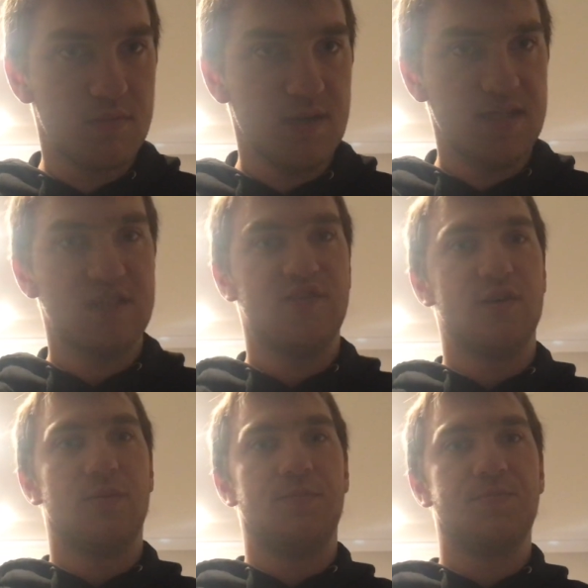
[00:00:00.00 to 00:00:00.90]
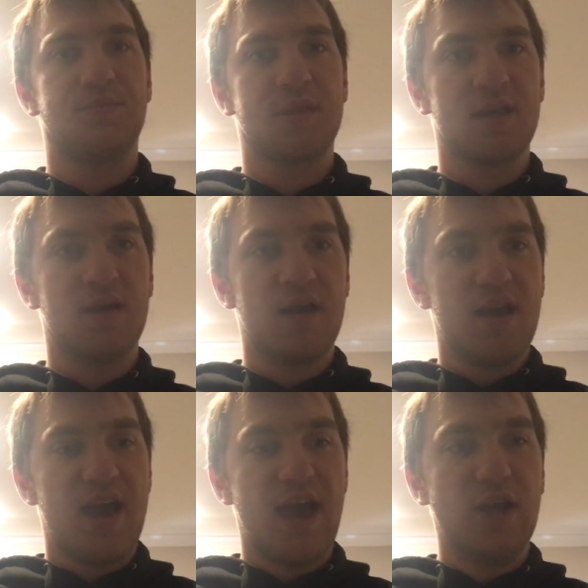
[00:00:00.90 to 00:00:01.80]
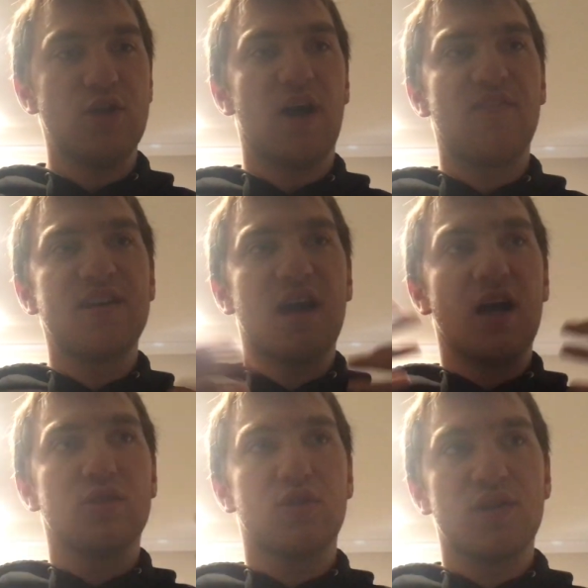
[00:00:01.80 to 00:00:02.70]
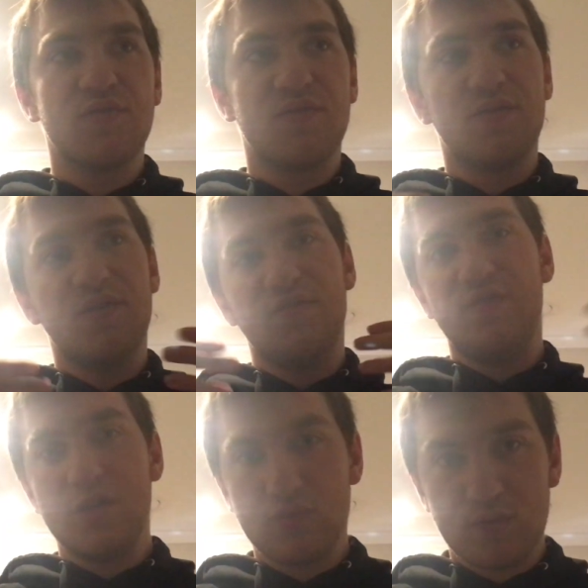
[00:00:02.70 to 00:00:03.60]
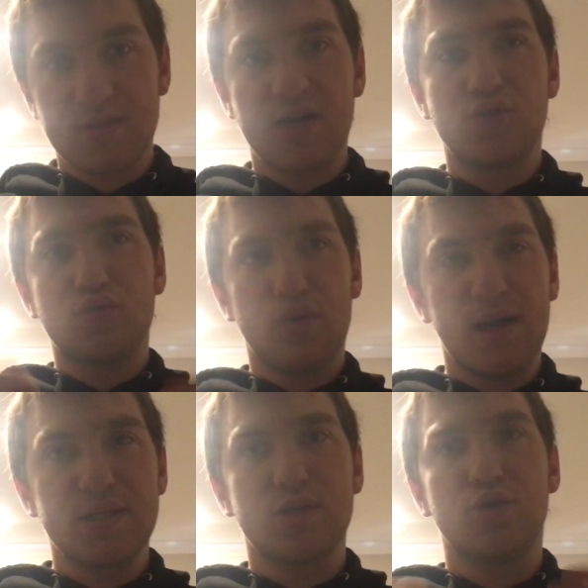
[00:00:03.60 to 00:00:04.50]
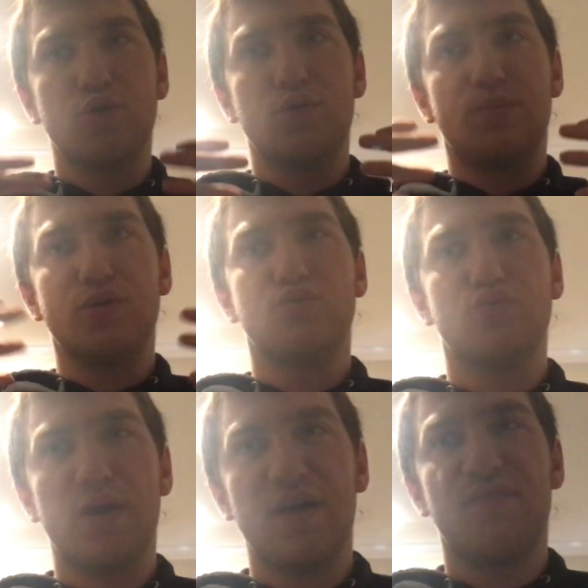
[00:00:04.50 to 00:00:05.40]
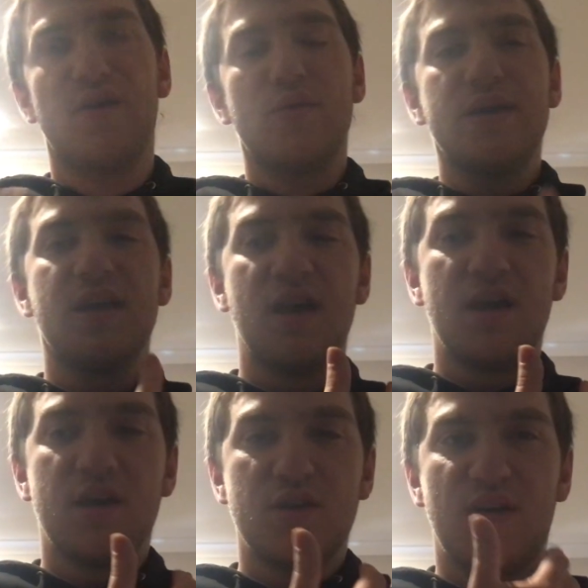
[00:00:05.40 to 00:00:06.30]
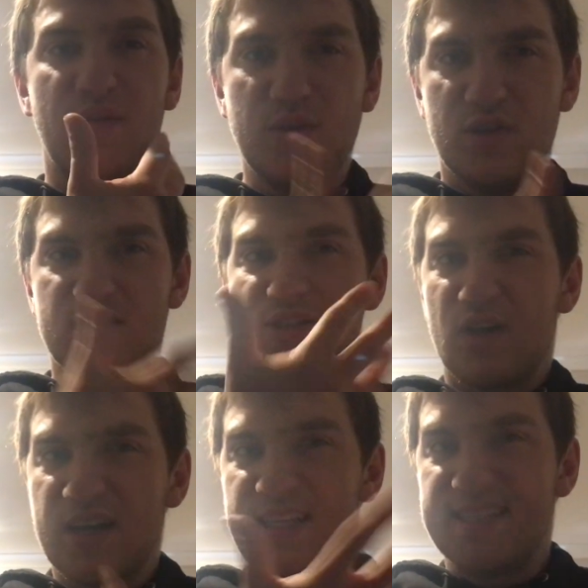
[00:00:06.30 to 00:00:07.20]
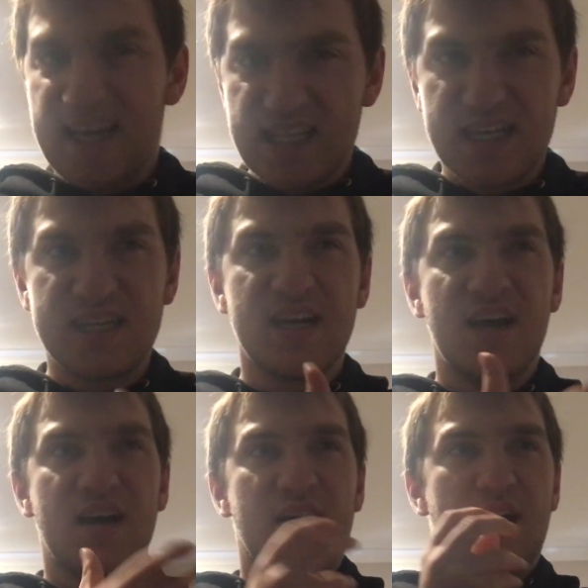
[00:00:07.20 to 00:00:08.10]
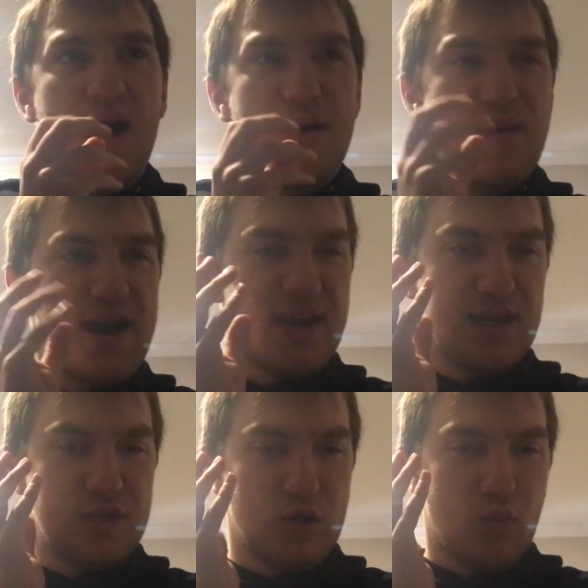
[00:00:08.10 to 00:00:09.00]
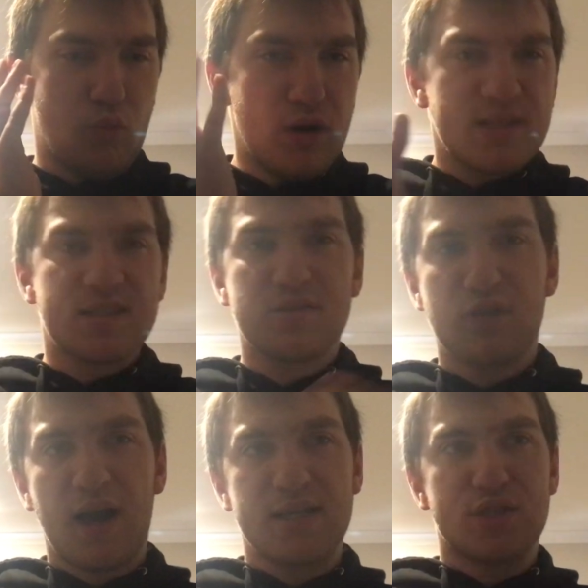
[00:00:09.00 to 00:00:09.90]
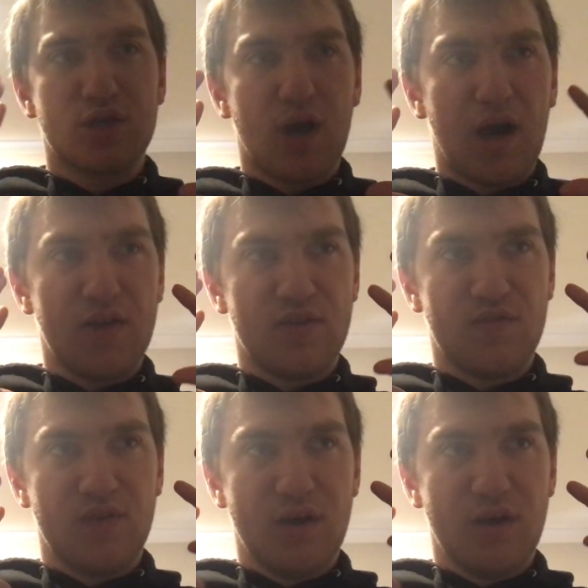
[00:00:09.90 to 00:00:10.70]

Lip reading: in this film. And, you know, I think a lot of the visuals are trying to portray a very psychedelic, what it's like to kind of